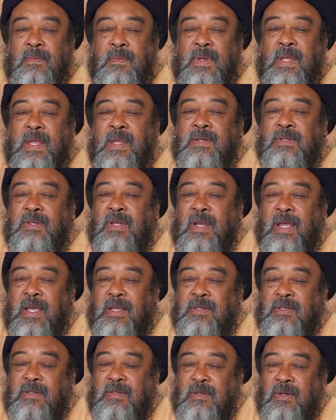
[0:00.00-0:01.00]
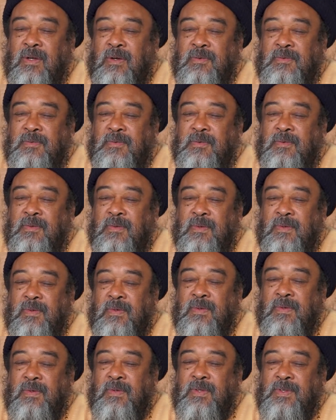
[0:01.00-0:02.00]
the intellect of
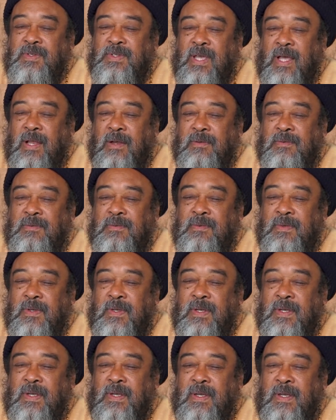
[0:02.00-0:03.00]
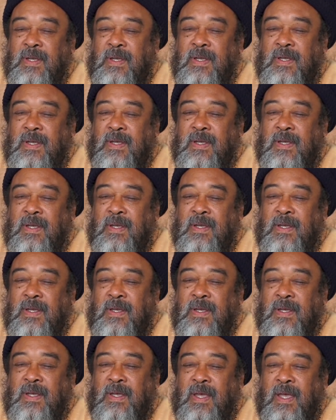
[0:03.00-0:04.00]
the self
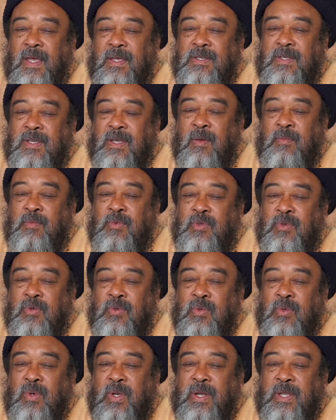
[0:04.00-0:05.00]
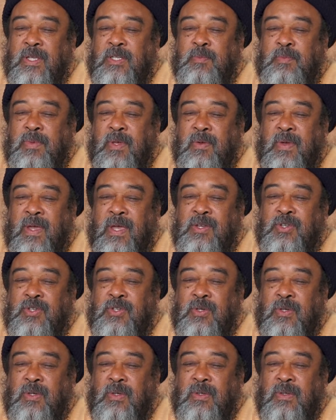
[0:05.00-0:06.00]
has come to an
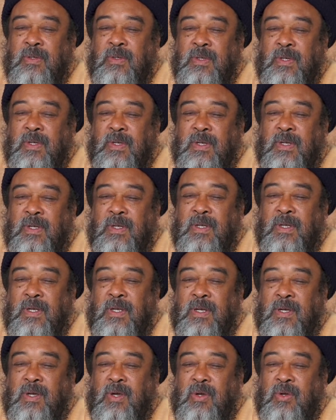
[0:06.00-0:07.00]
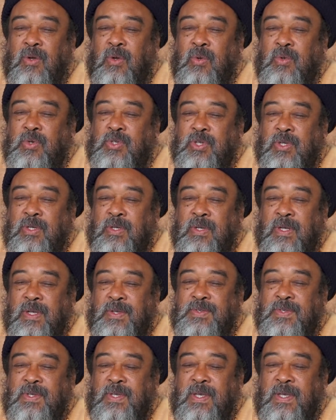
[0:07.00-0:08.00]
experiential conclusion, a
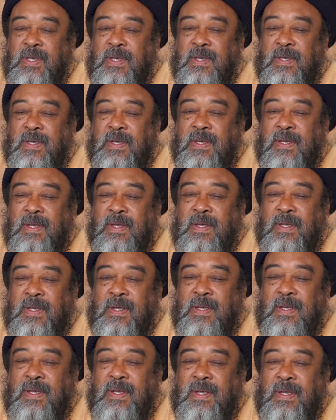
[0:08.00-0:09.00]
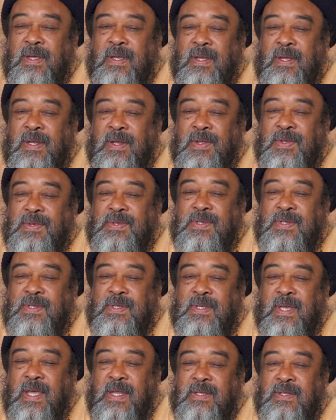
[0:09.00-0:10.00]
seeing. This
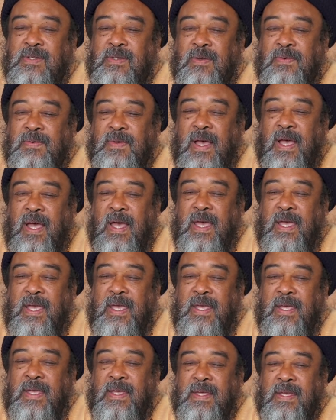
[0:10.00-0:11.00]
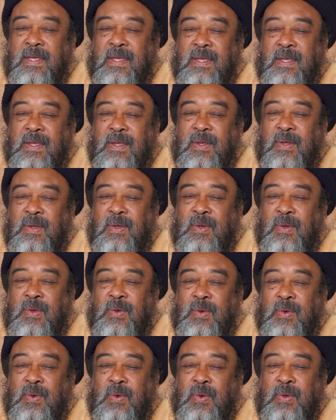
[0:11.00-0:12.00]
sense of I,
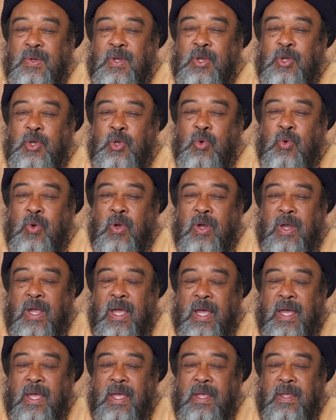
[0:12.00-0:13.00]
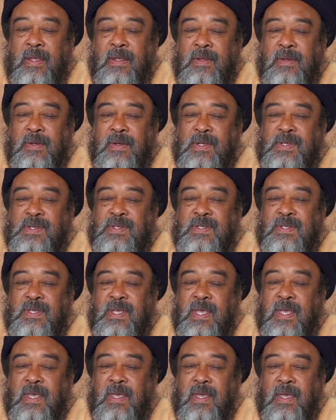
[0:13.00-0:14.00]
the doer I, the
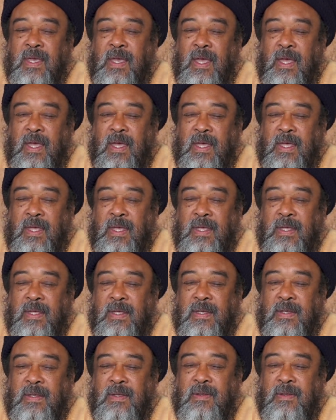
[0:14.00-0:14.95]
seeking I,